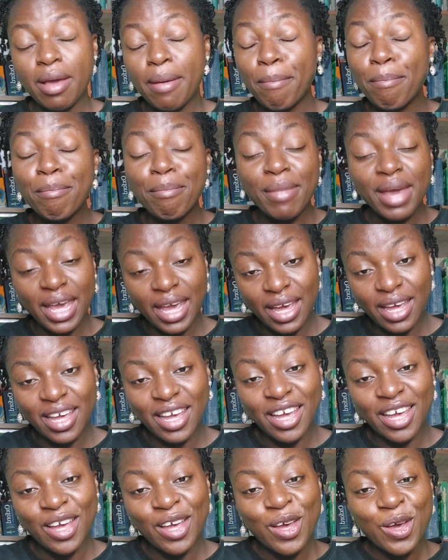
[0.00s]

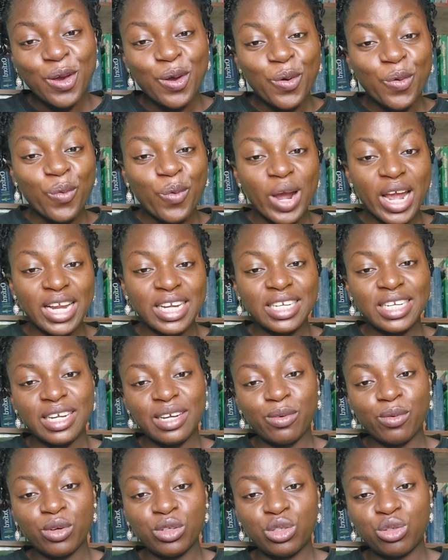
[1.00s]
make when they
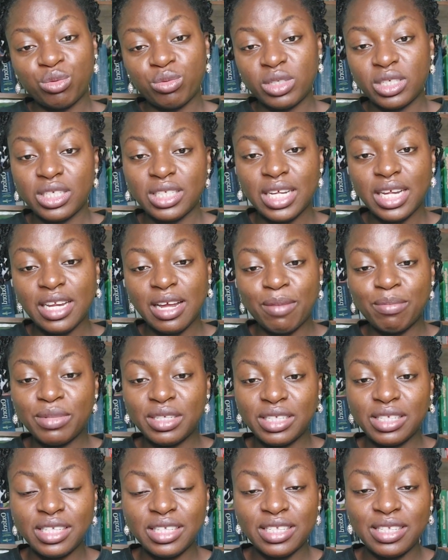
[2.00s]
want to register their
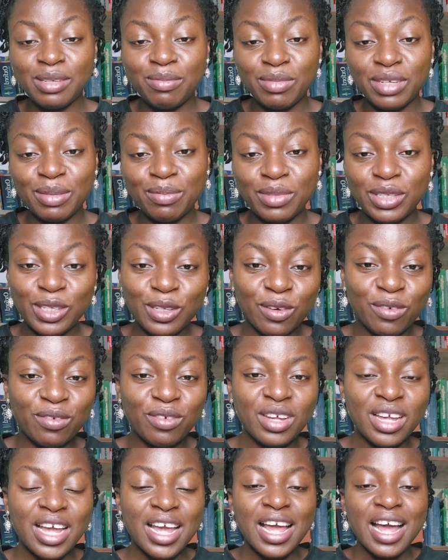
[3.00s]
business name themselves.
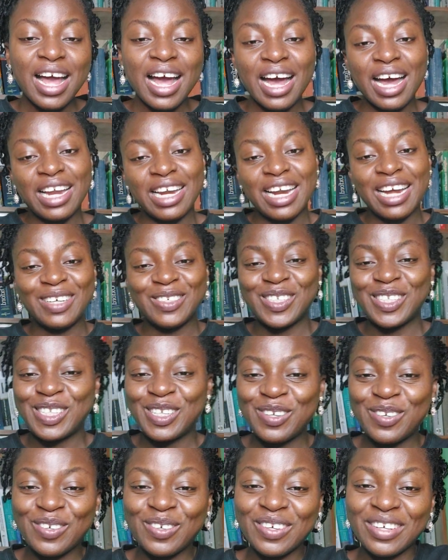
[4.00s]
And I'll see
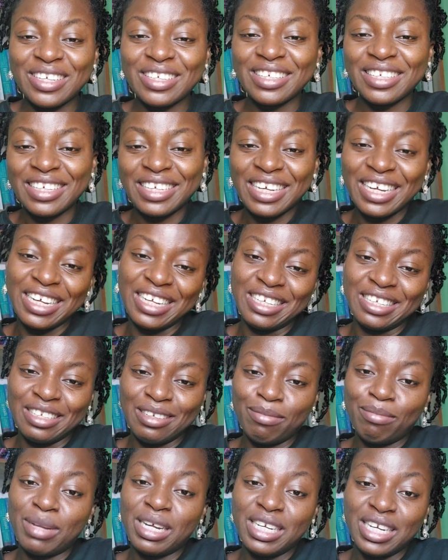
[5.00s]
you in
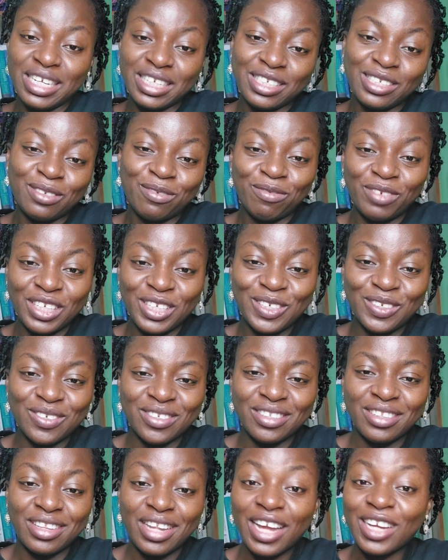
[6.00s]
my next video.
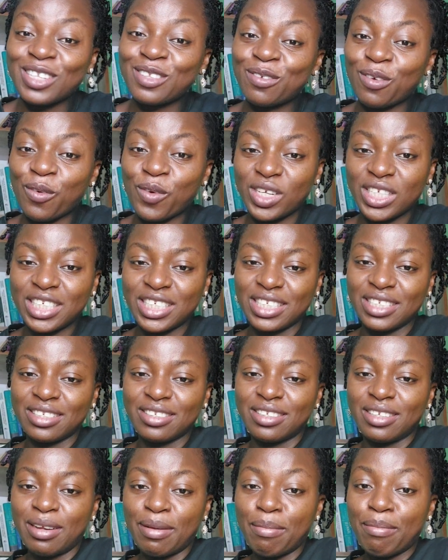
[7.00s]
Thanks for watching.
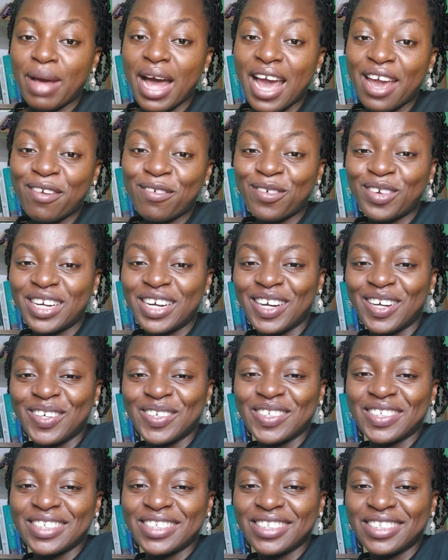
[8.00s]
Bye for now.